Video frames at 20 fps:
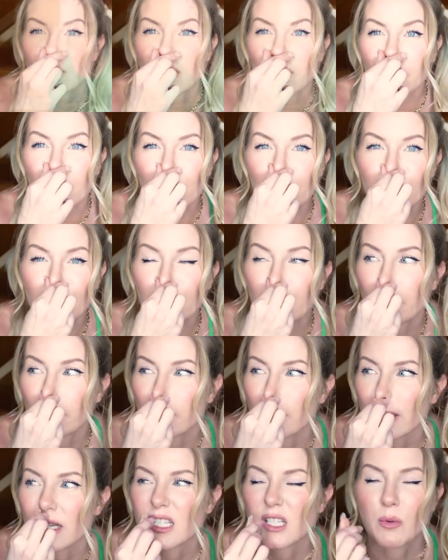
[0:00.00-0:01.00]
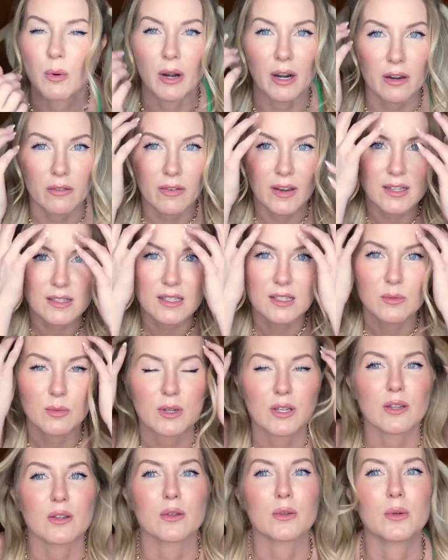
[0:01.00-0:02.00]
you ever go through like swearing phases
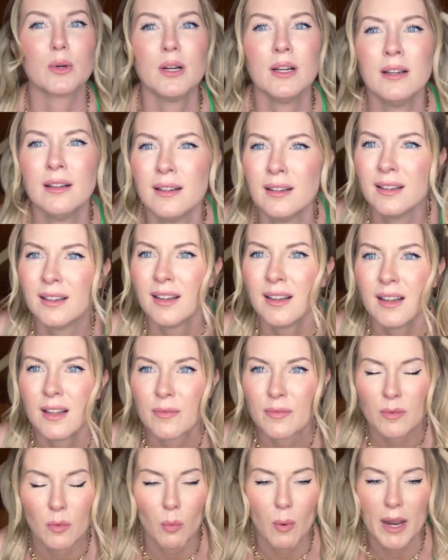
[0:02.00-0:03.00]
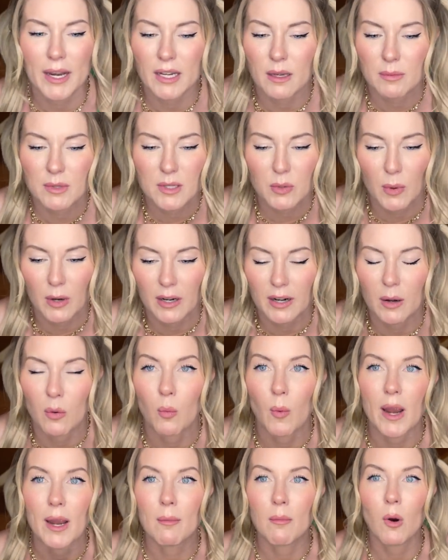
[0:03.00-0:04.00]
where you wind up swearing
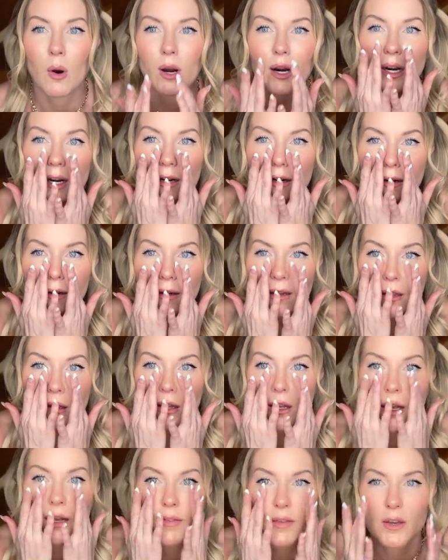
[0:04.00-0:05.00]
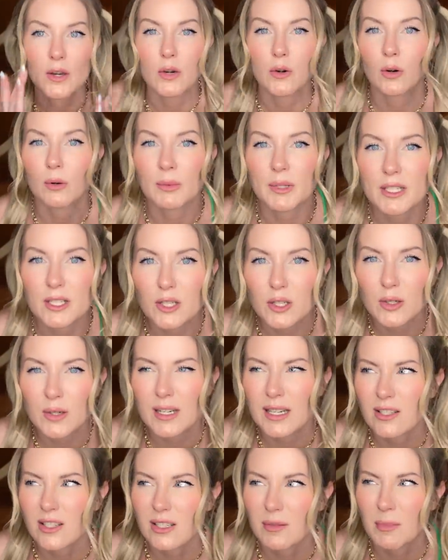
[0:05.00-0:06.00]
way more than you normally do,
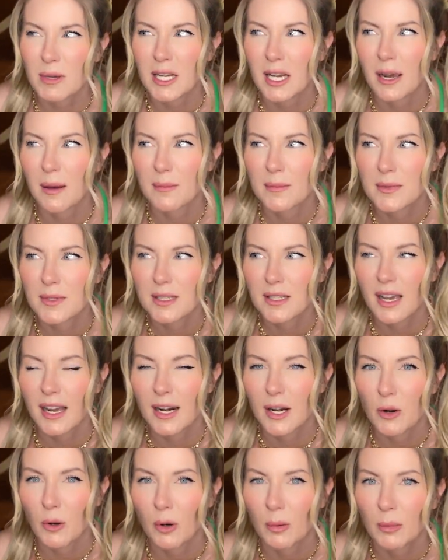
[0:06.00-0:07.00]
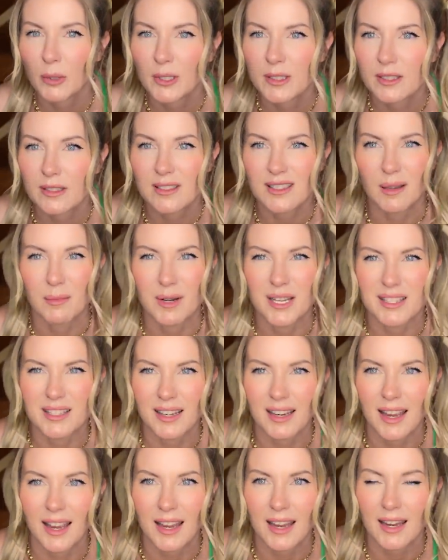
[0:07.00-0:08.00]
and it just becomes kind of normal until somebody's
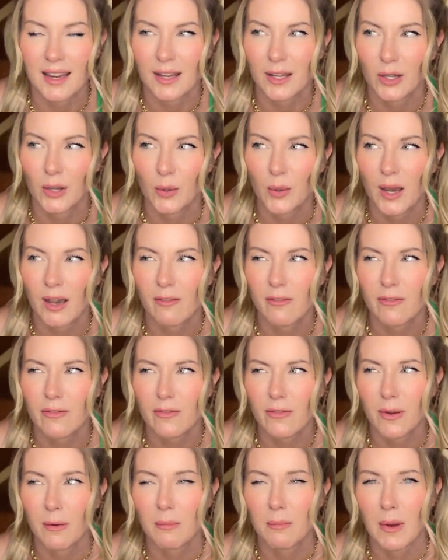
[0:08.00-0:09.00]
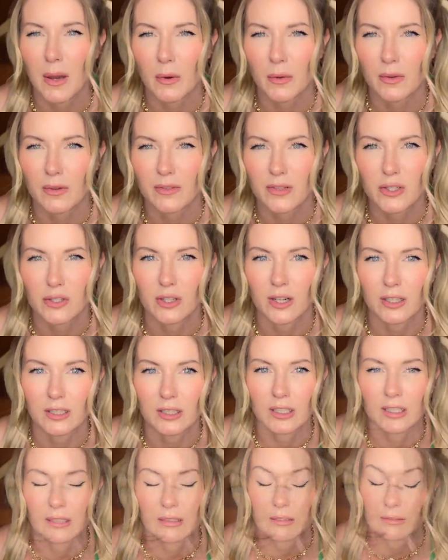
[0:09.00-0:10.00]
like, hey, you have a mouth of a
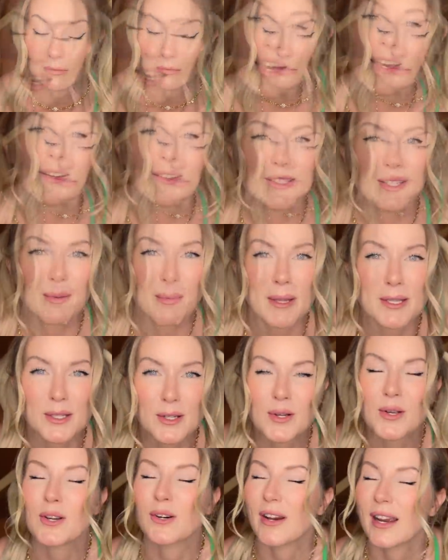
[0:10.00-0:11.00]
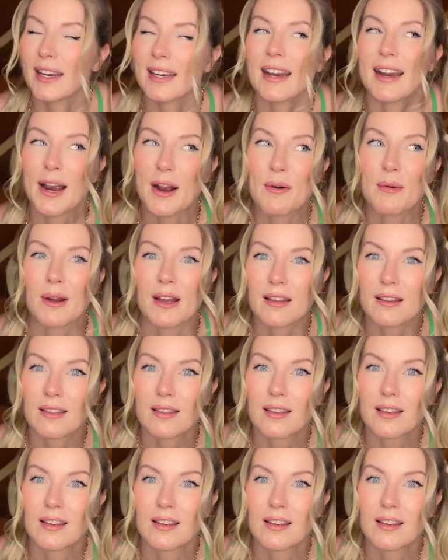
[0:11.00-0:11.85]
trucker. It also depends on who you're hanging out with,